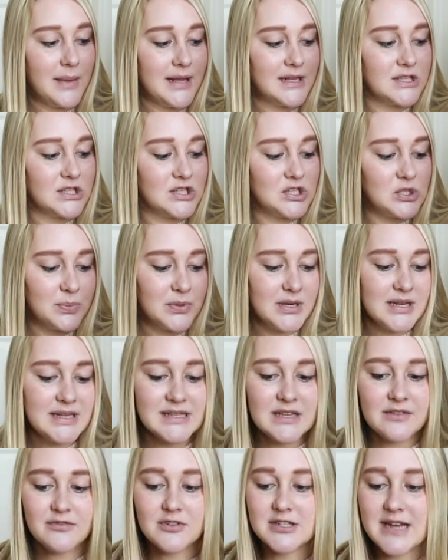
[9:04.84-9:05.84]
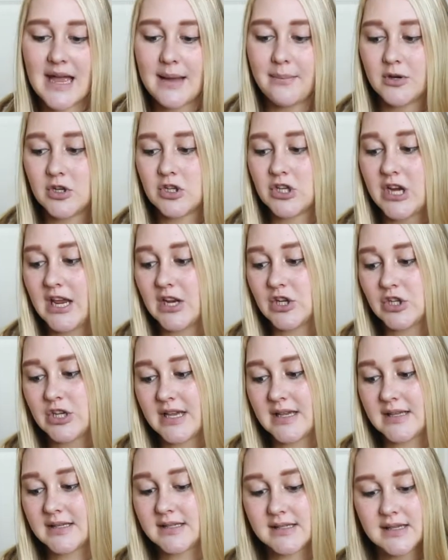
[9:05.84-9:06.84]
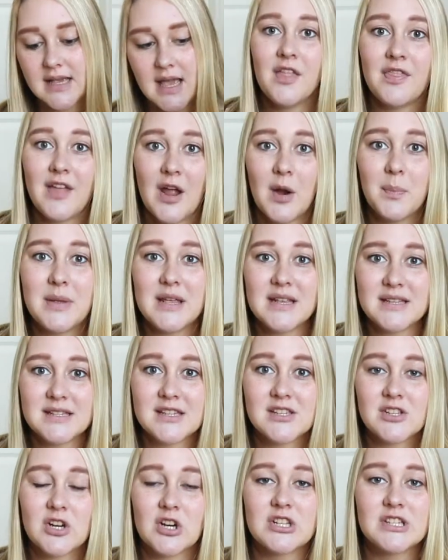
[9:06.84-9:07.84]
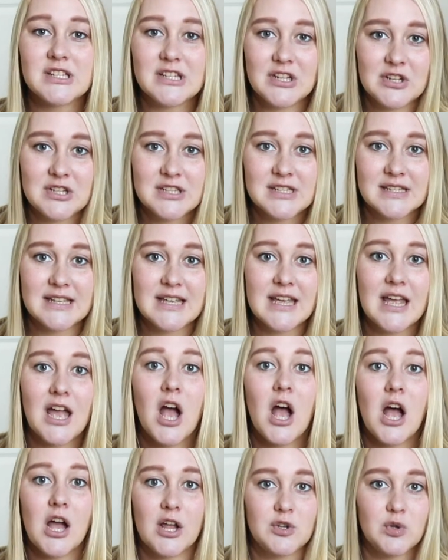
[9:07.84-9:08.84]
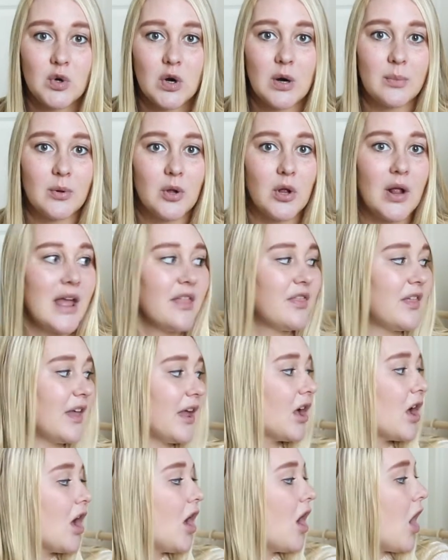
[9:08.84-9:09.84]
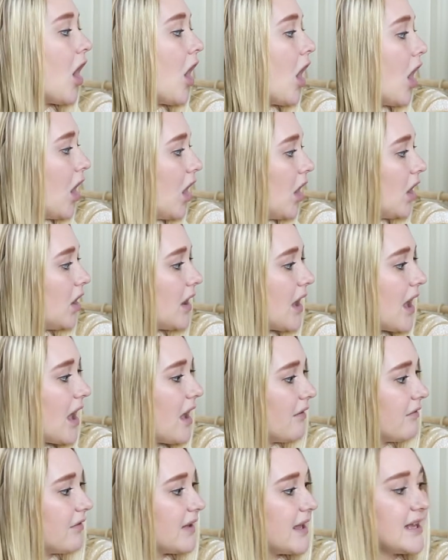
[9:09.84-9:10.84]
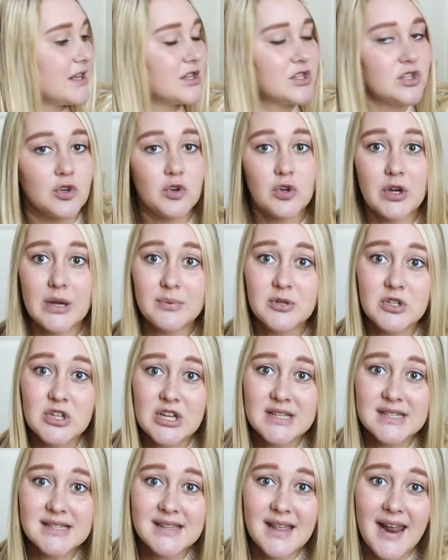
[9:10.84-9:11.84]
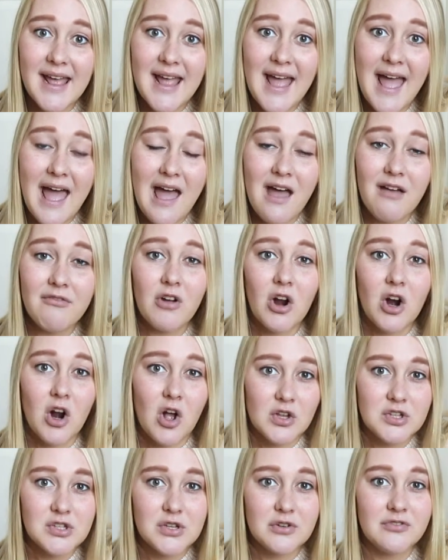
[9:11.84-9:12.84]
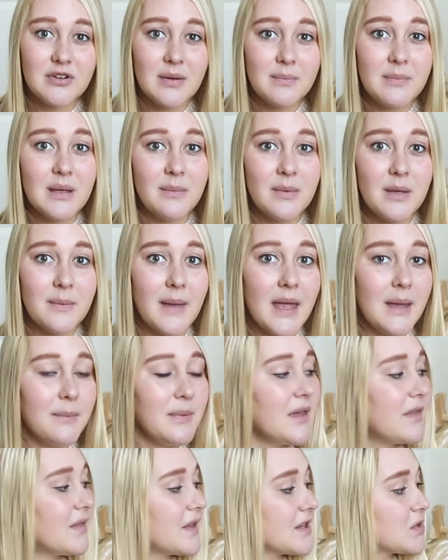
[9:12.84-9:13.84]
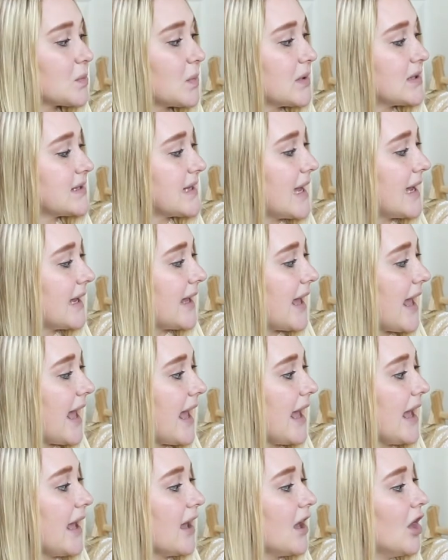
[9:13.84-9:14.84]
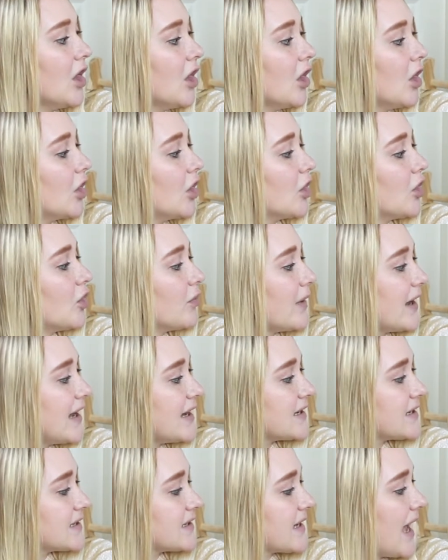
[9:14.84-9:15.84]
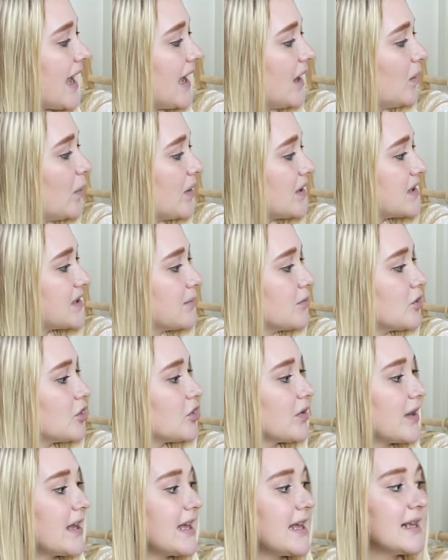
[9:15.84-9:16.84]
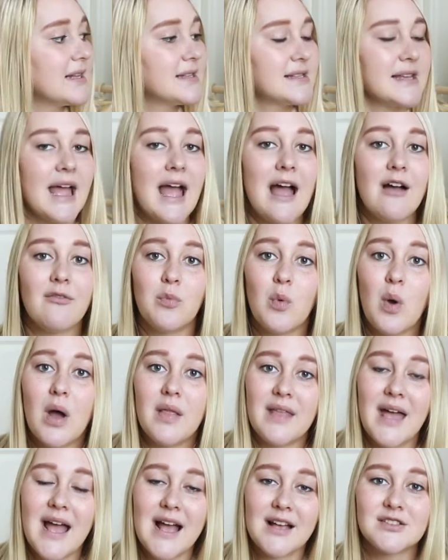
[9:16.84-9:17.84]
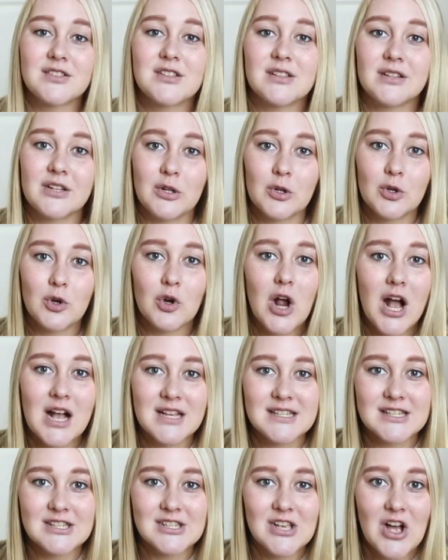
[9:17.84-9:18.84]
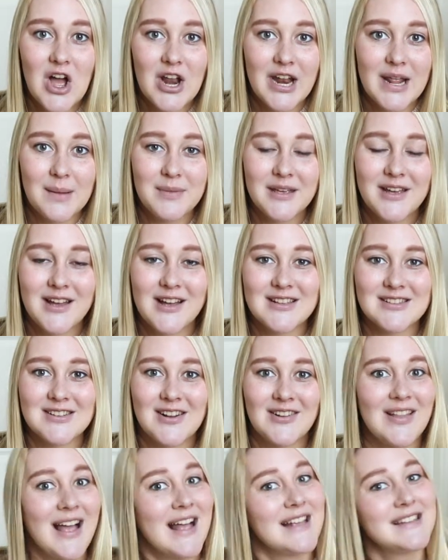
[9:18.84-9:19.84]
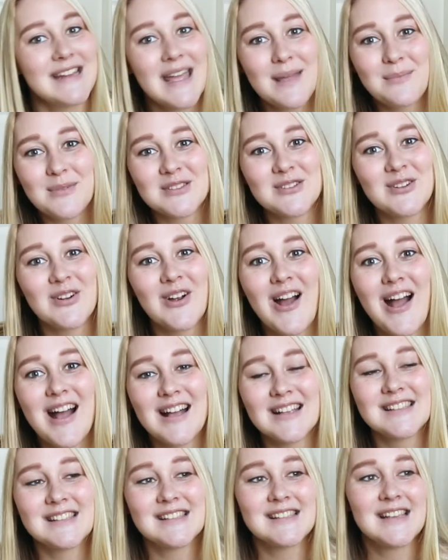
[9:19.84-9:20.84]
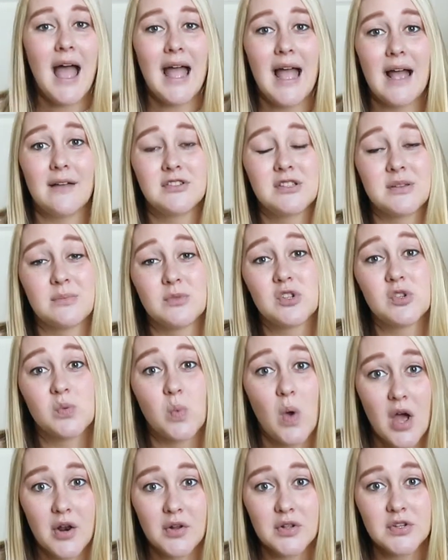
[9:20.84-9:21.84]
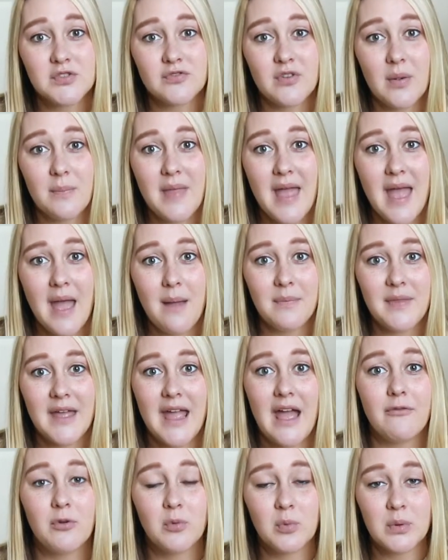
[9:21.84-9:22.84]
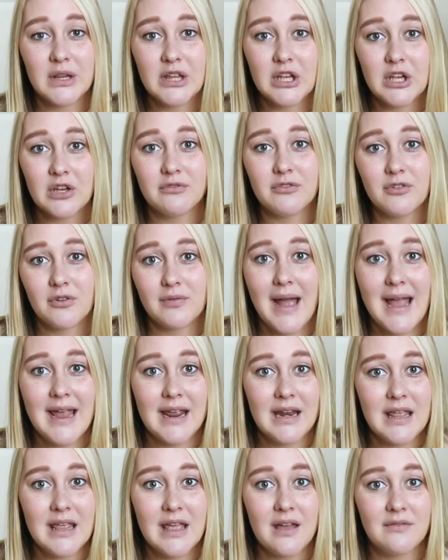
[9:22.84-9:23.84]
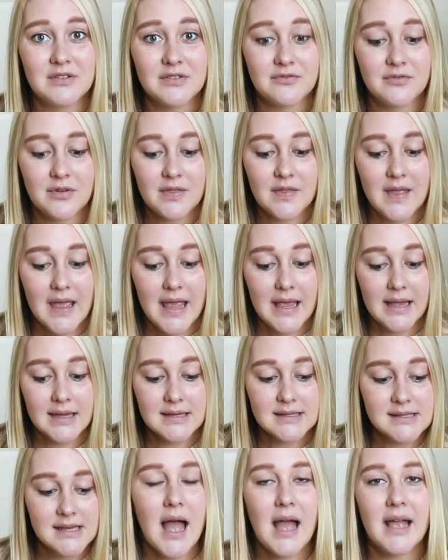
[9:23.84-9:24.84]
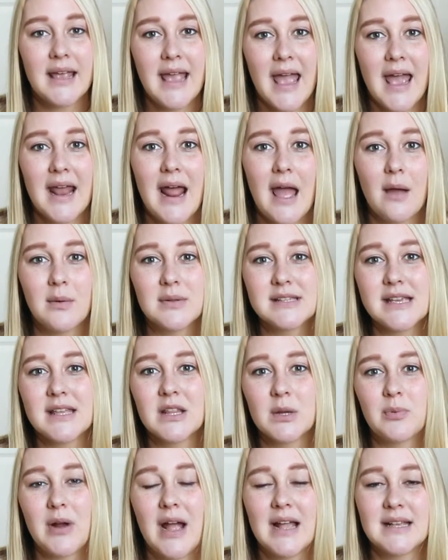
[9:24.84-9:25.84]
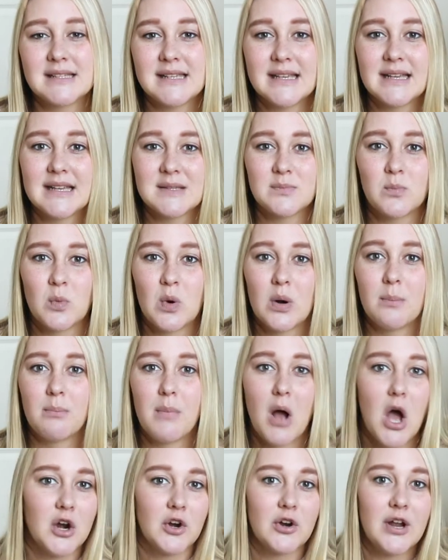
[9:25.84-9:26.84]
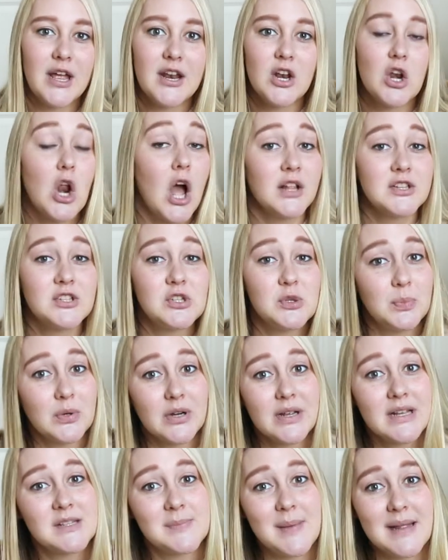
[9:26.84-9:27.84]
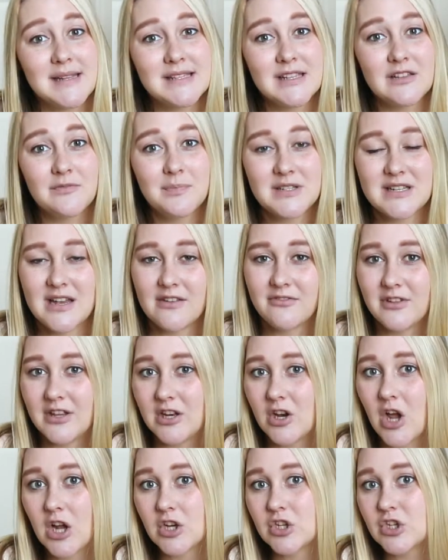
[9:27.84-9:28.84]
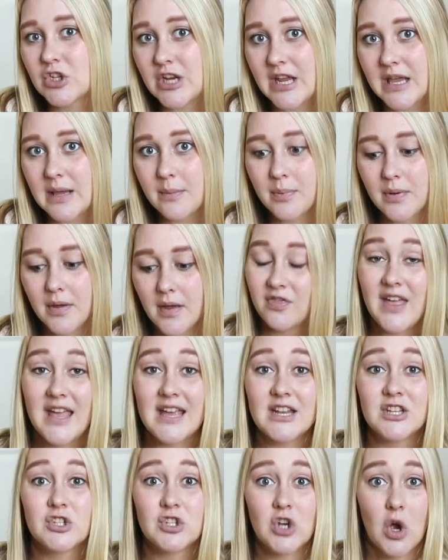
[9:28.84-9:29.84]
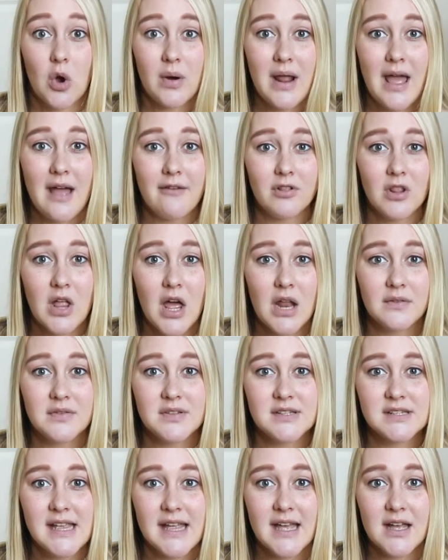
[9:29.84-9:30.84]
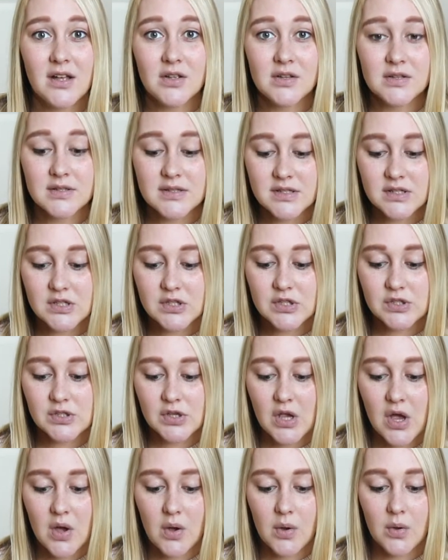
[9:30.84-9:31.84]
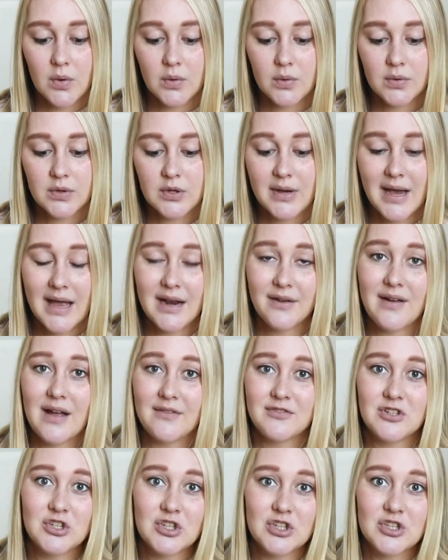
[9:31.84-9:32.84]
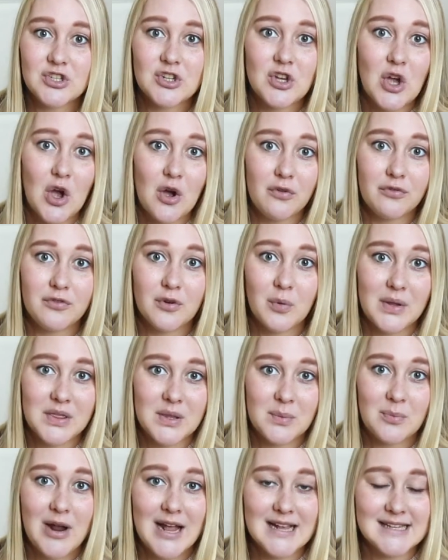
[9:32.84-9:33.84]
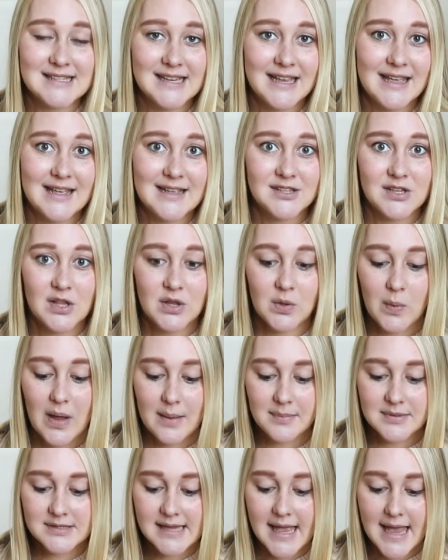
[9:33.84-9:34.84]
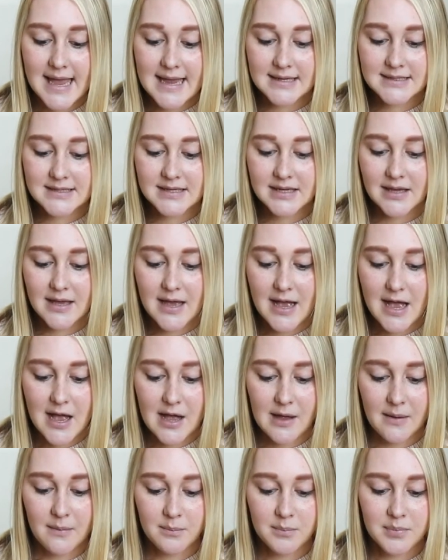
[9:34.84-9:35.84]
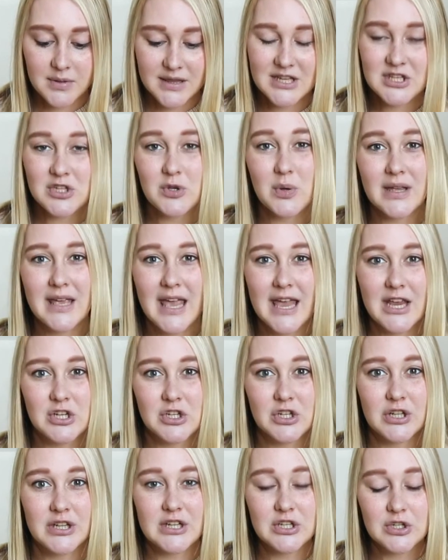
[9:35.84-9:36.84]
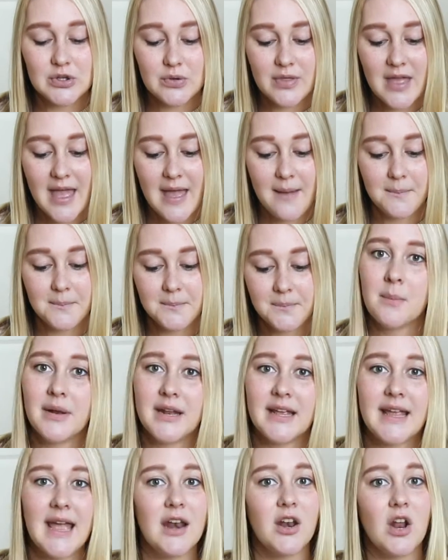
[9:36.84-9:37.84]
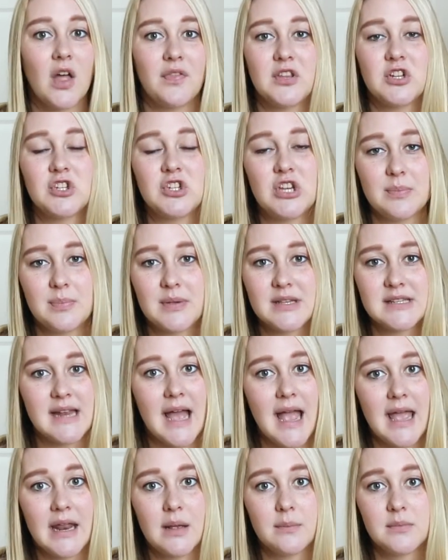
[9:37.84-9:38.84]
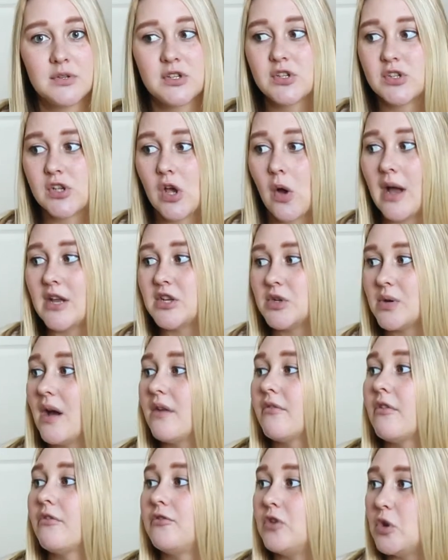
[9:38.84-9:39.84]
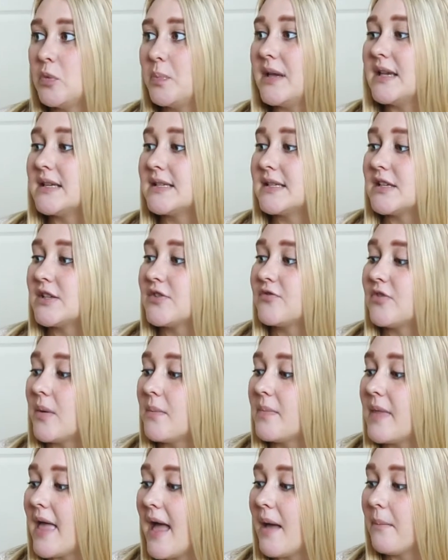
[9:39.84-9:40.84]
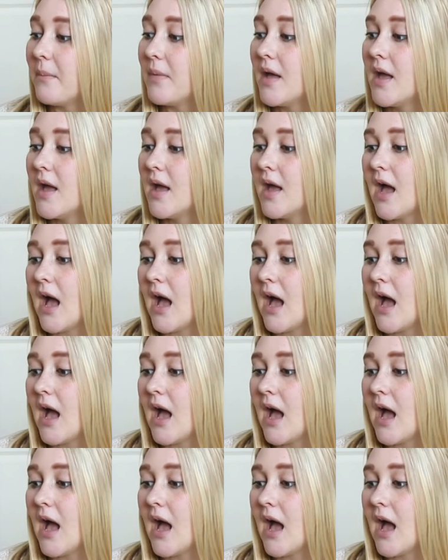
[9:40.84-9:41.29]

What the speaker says: makes it super easy for diaper changes. Their pieces are seriously adorable. I think all of his crepe sheets that I have are also from Meebee Baby. This one's like a green design with some trees. I have one that has little crosses on it because our last name is Cross. I have some swaddles from them. They have a really good variety of different things. Again, I would say their pricing is more moderate, not super expensive, but definitely not cheap. They don't have a lot of sales, so you kind of have to just go for what the pricing is on the website. But they do occasionally do them. But again, not the cheapest items. So I do have a few pieces from them.